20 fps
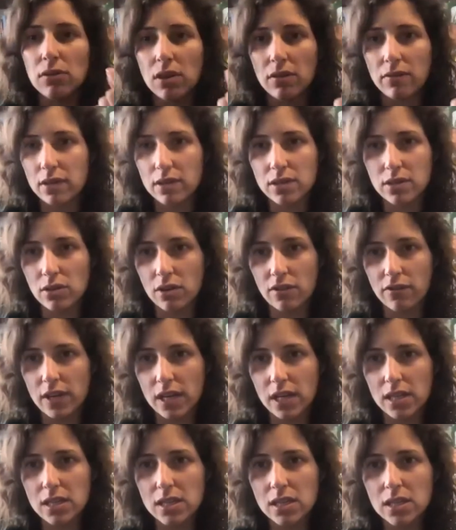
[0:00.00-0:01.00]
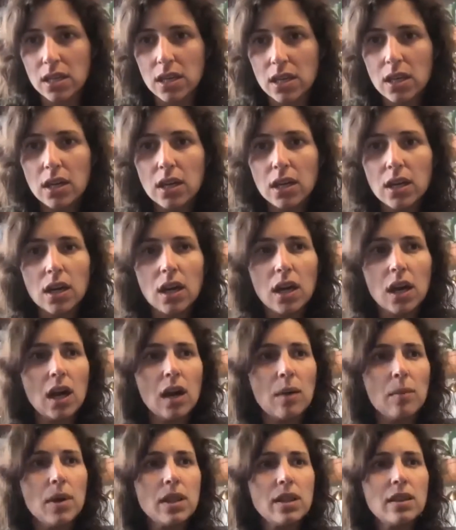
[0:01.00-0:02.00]
of the surface.
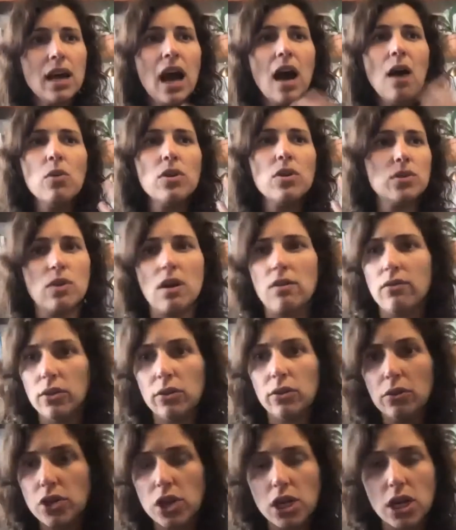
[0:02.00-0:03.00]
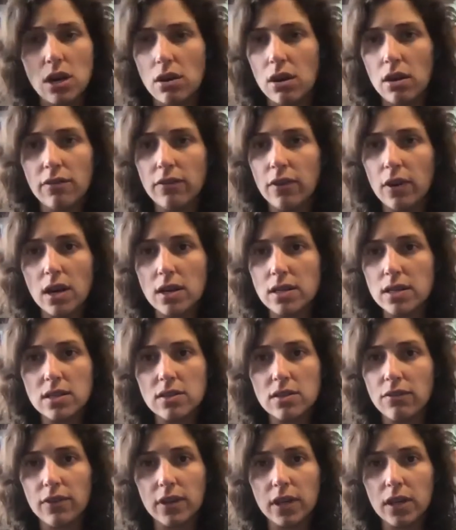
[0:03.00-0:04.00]
Um, that was revolutionary for us
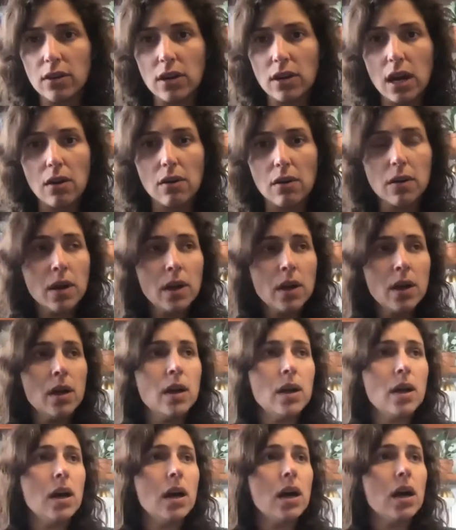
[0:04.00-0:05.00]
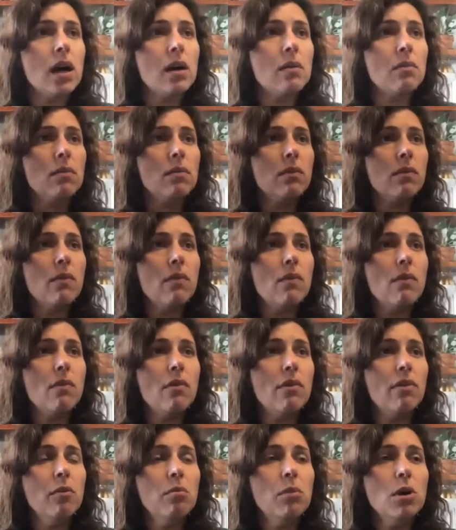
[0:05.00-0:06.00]
to figure out. Um,
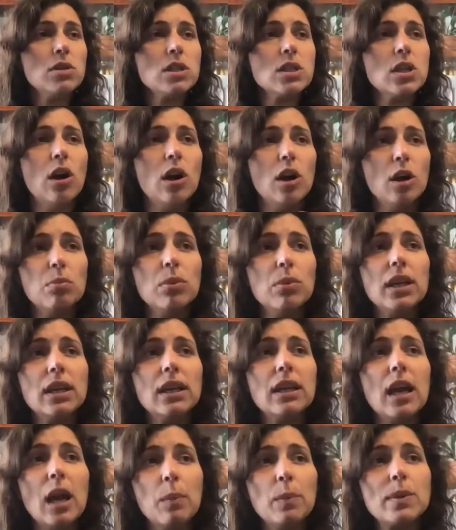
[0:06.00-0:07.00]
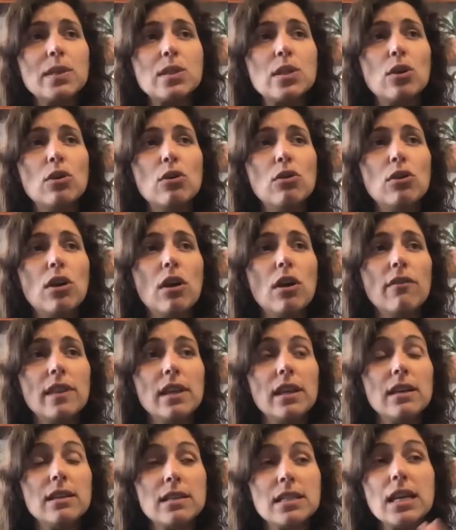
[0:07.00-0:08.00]
the most heartbreaking episode of
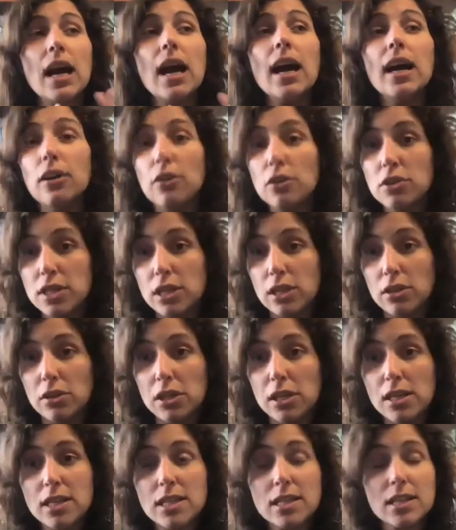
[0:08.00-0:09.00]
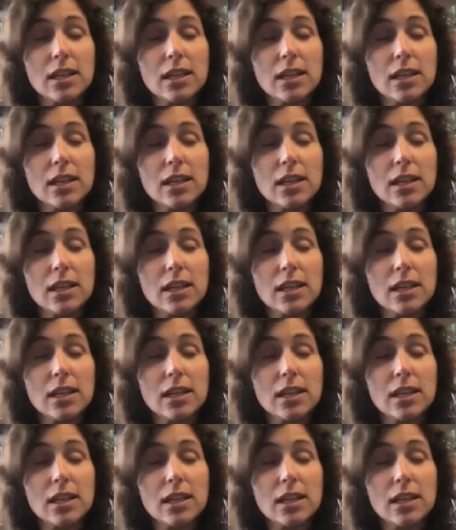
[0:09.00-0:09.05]
the entire series,